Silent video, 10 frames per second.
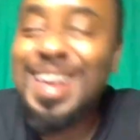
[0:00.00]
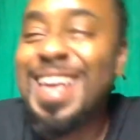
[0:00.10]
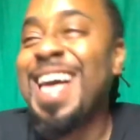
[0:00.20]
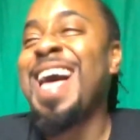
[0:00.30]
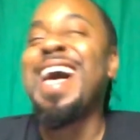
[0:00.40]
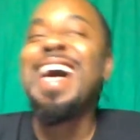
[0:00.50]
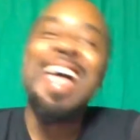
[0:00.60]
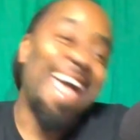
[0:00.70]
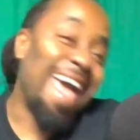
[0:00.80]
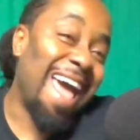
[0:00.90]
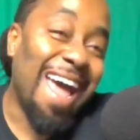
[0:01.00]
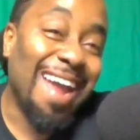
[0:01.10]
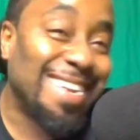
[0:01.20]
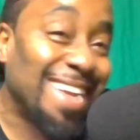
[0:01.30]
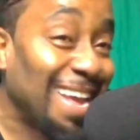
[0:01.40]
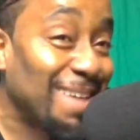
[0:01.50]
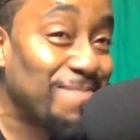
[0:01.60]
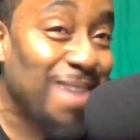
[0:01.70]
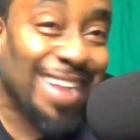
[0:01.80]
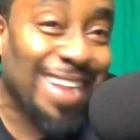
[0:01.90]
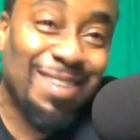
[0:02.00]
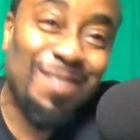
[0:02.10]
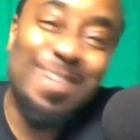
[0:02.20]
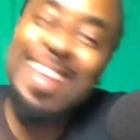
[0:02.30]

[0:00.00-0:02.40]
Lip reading: Hey, I had to take it back, Joe.